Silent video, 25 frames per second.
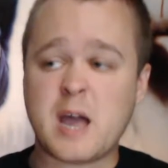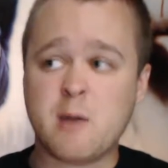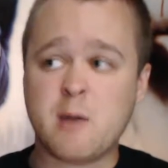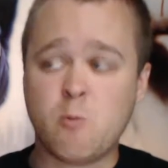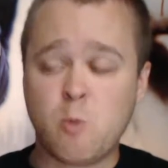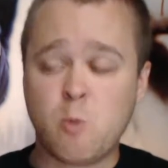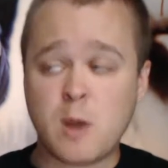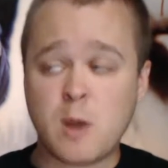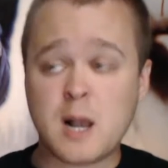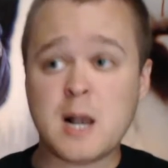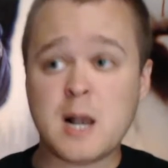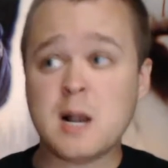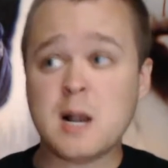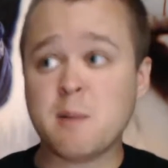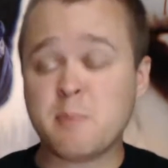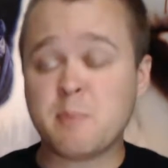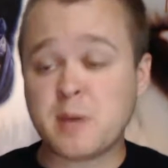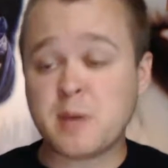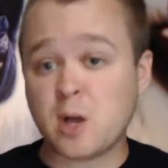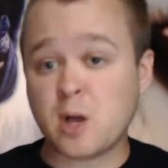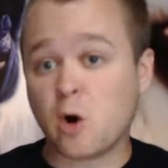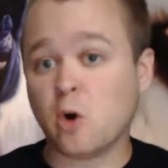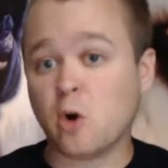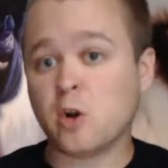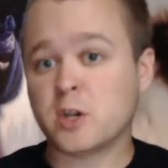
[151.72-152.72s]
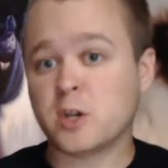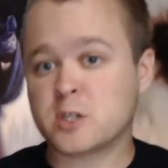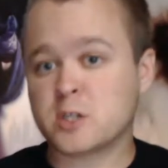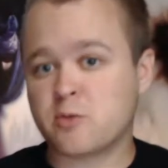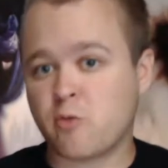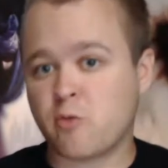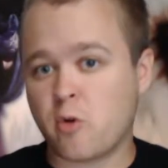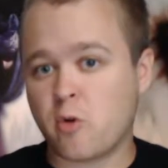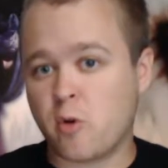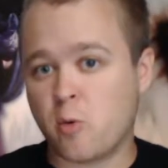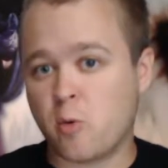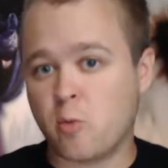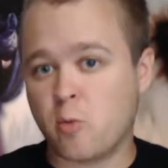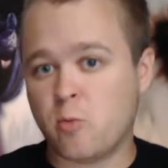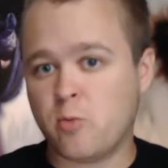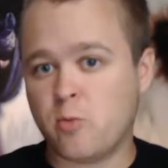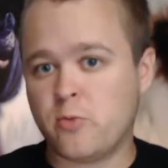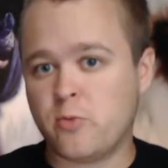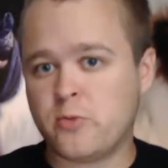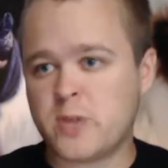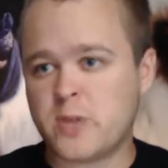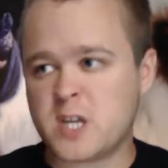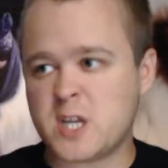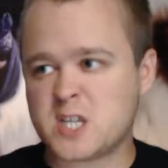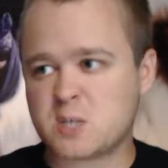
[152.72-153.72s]
I will be honest with you,
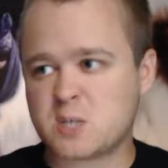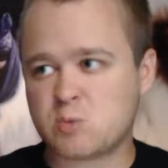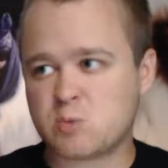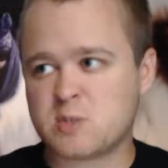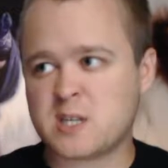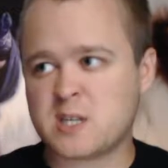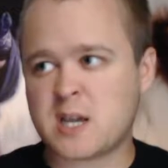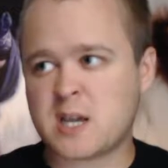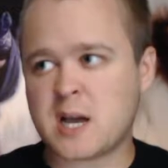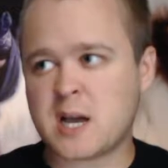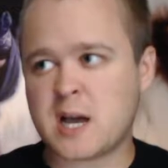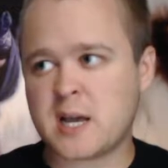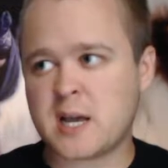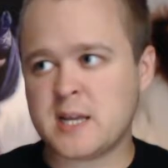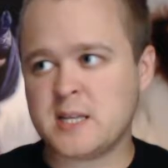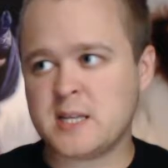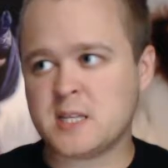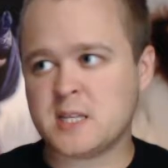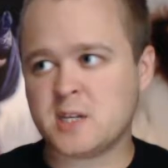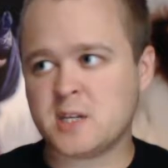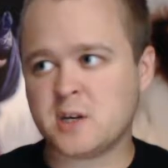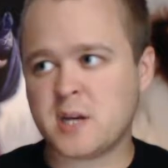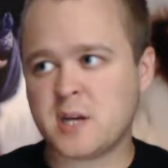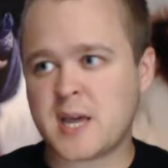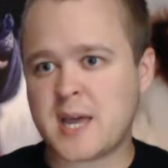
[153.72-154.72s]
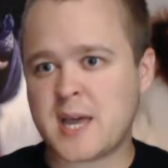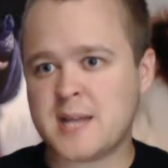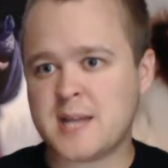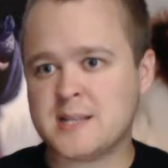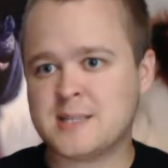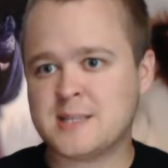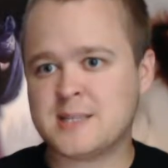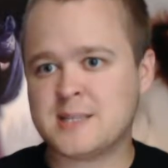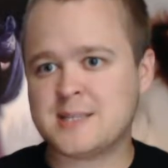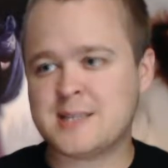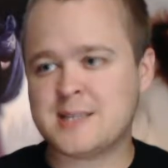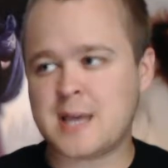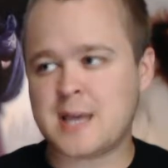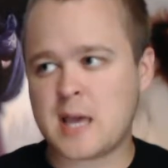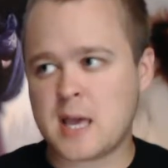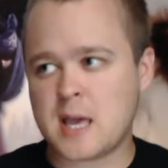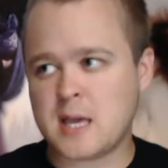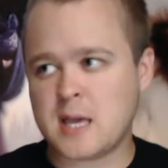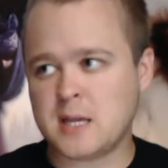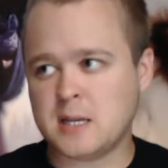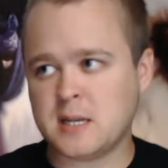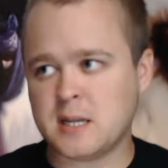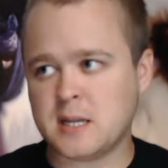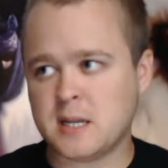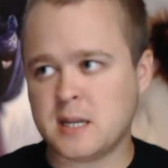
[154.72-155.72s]
this was kind of
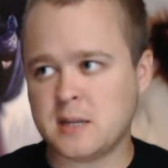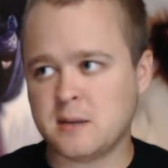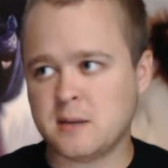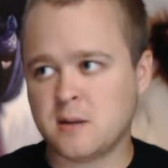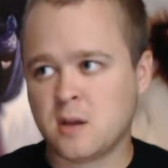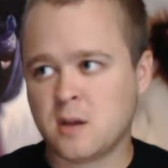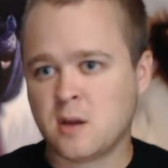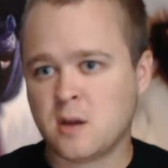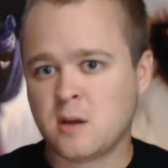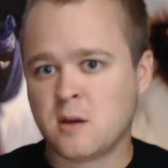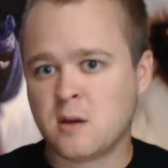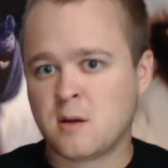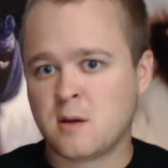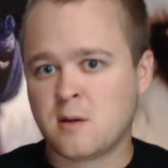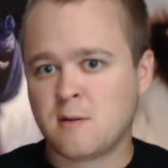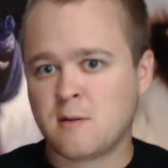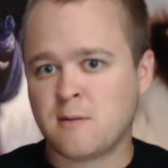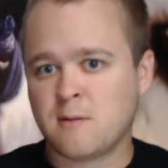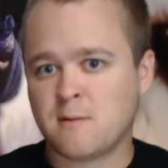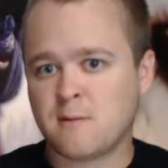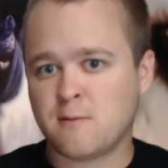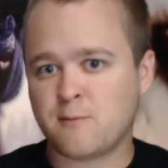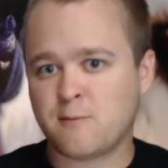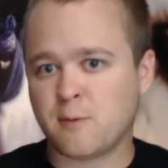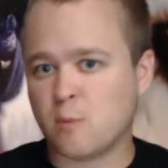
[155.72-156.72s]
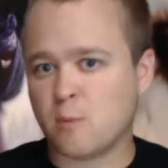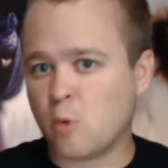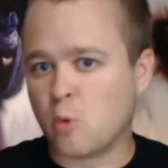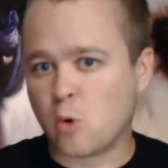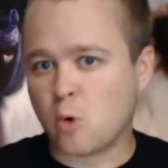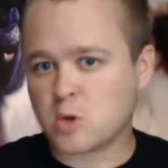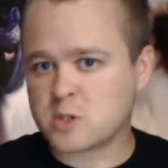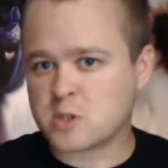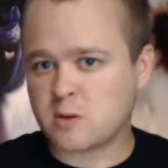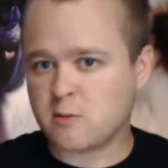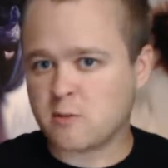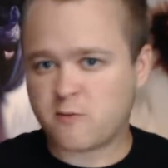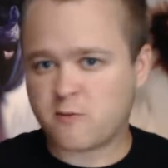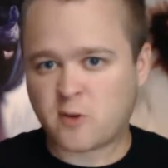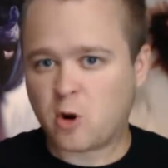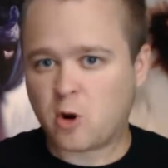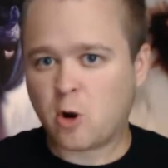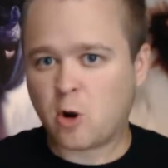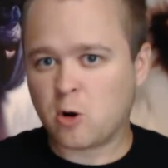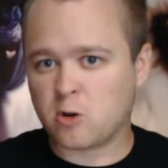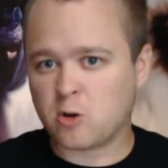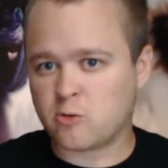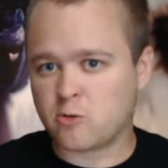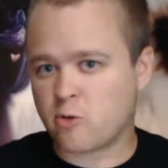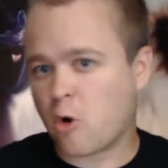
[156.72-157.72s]
entertaining for
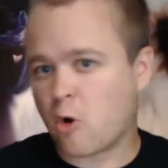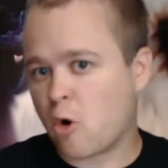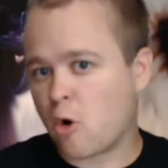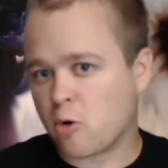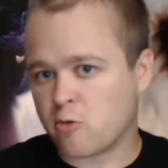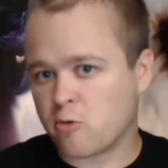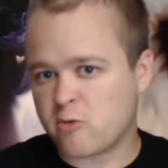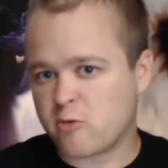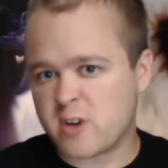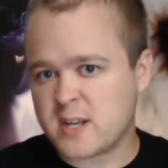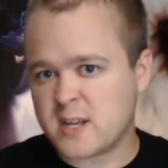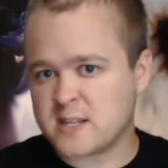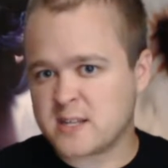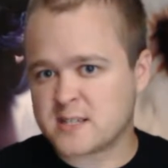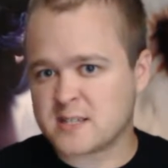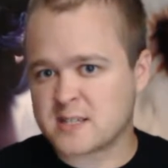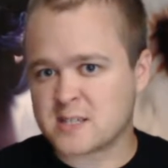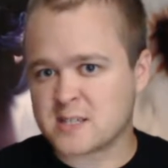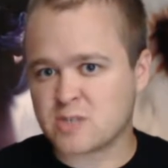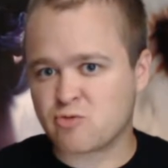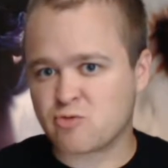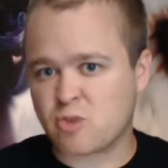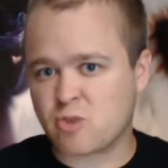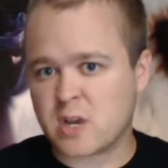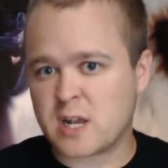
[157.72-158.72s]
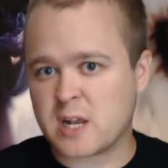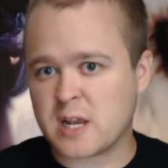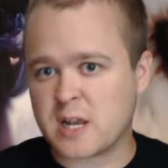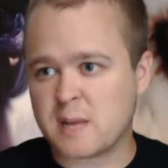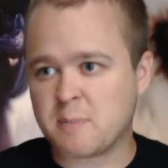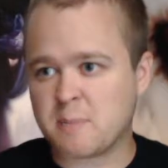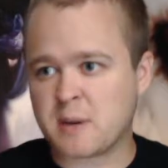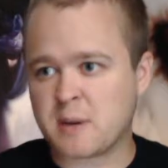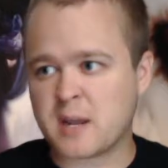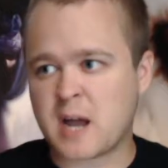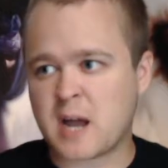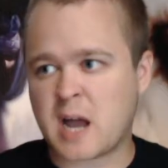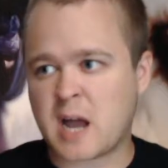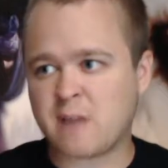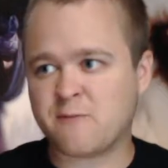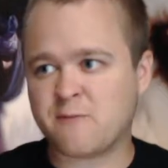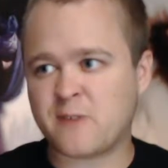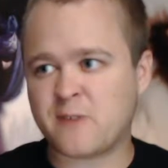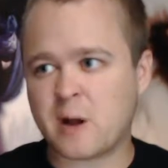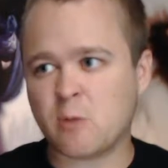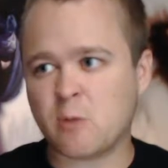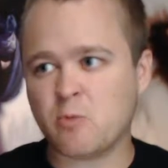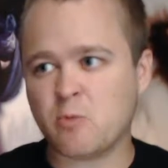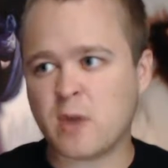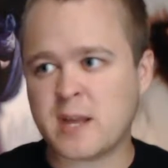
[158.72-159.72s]
all the wrong reasons, really. But
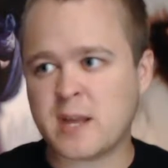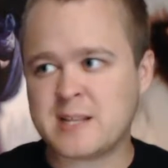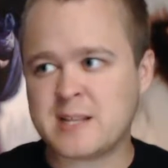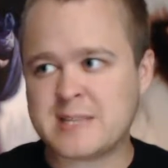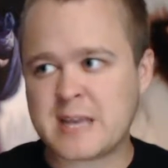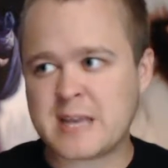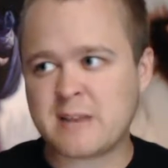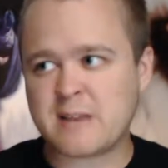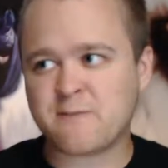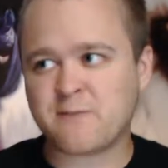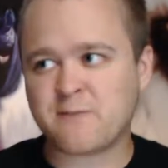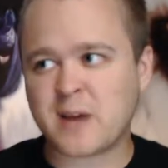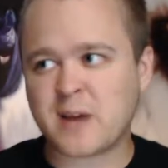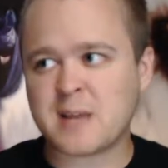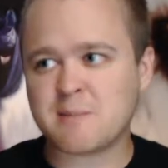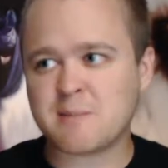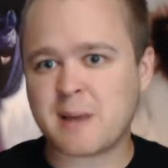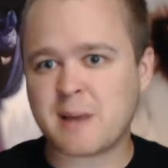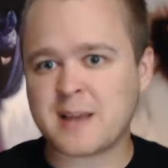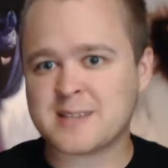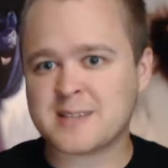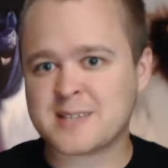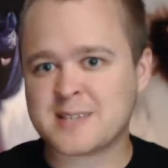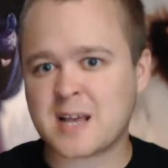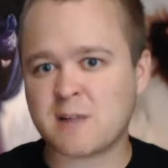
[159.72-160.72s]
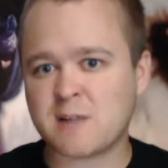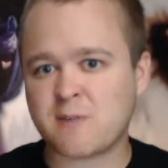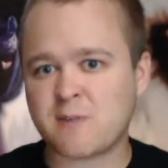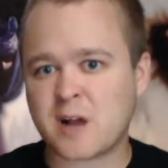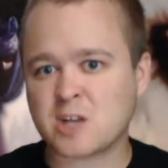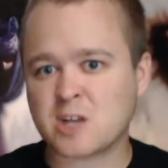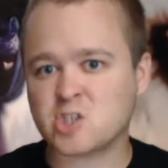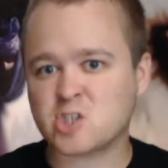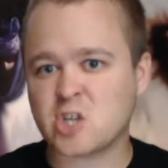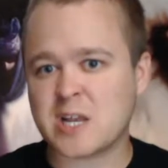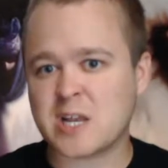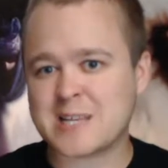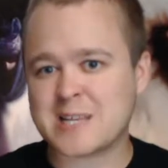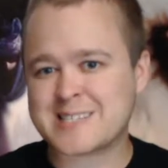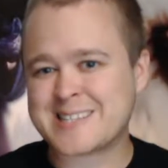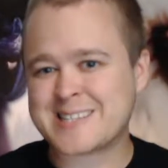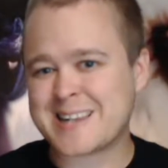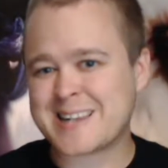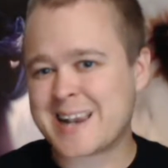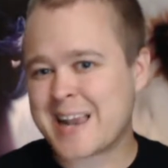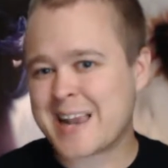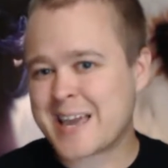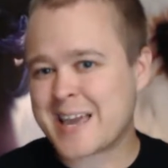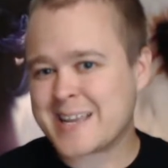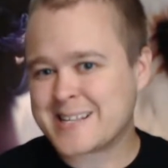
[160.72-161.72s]
I did find myself
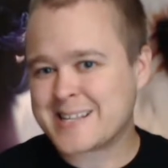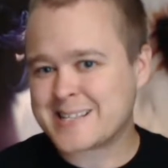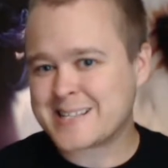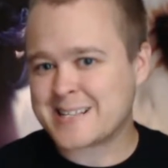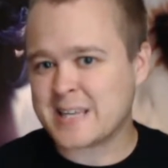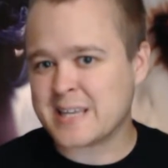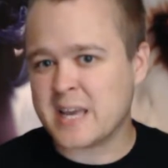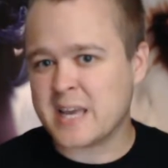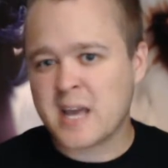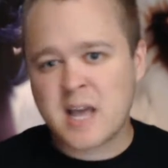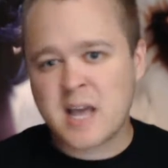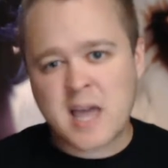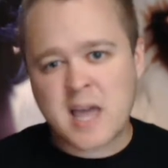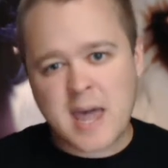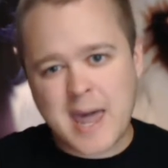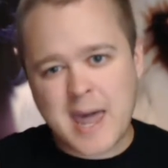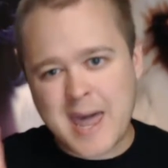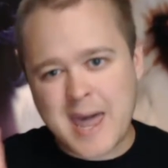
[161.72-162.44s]
actually